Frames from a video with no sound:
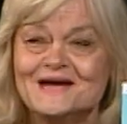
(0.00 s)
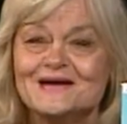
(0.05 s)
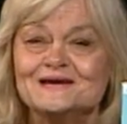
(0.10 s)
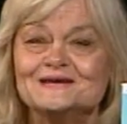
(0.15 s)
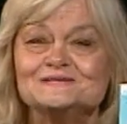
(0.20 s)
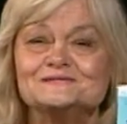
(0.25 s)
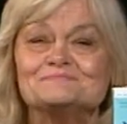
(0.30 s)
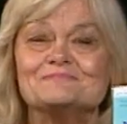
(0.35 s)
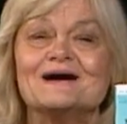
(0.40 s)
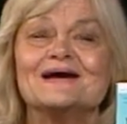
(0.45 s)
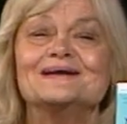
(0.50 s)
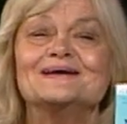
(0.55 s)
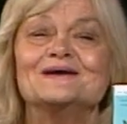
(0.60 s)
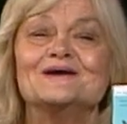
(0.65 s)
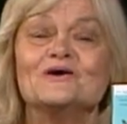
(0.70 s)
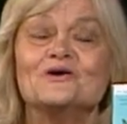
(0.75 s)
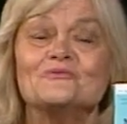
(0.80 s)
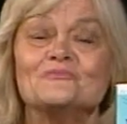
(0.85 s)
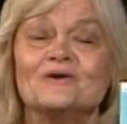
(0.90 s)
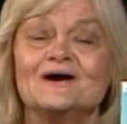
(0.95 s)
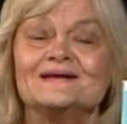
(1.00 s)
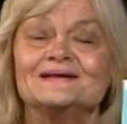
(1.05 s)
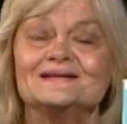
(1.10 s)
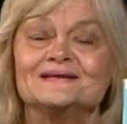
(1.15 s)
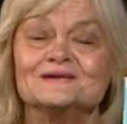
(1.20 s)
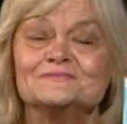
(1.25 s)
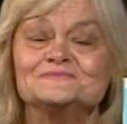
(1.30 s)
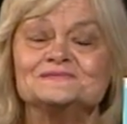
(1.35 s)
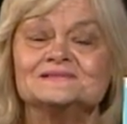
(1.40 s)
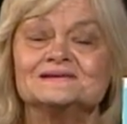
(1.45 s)
it's by Karon
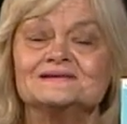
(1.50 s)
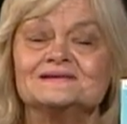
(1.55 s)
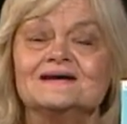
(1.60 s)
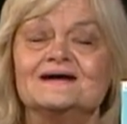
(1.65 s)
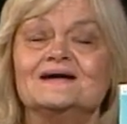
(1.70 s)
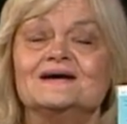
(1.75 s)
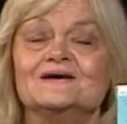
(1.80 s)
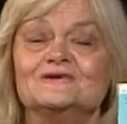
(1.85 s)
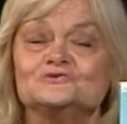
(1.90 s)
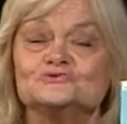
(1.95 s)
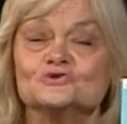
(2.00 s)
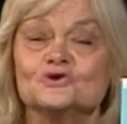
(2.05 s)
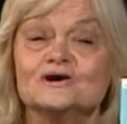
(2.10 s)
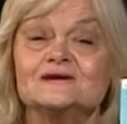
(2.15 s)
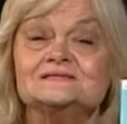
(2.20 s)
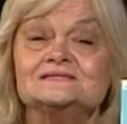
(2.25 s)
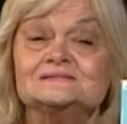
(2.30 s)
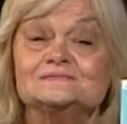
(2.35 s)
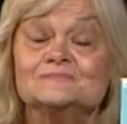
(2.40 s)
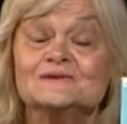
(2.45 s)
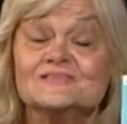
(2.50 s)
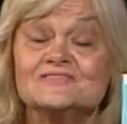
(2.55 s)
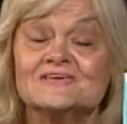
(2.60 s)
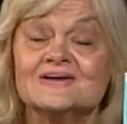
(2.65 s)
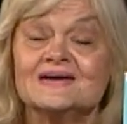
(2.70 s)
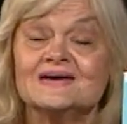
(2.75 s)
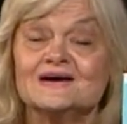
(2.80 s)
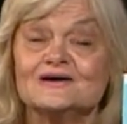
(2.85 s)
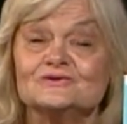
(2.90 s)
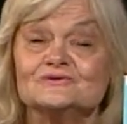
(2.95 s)
Gibson, Joy
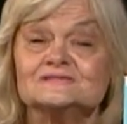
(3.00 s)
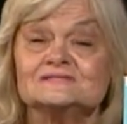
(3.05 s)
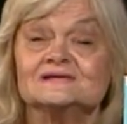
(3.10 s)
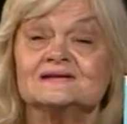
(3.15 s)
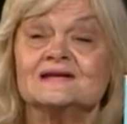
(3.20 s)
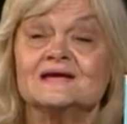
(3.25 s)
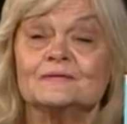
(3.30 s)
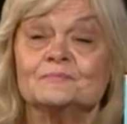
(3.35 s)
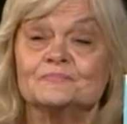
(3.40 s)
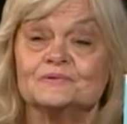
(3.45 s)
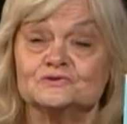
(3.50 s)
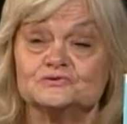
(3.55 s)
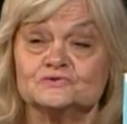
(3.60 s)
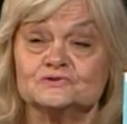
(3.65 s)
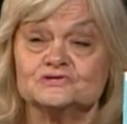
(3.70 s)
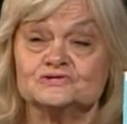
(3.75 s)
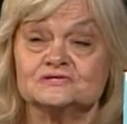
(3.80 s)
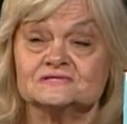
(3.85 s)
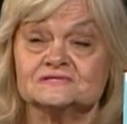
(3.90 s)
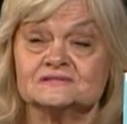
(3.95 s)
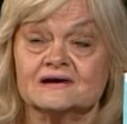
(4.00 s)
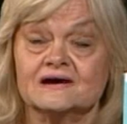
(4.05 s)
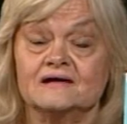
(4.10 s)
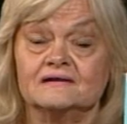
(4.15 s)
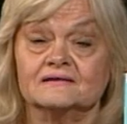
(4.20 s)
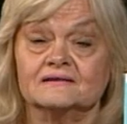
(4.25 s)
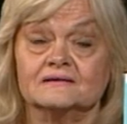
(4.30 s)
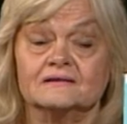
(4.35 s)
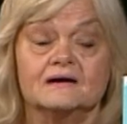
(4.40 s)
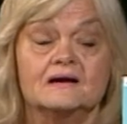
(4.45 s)
Smith-Catterson, and Patricia
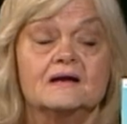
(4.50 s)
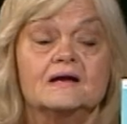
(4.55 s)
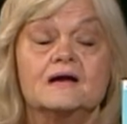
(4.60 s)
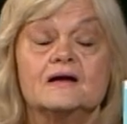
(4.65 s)
Skalka.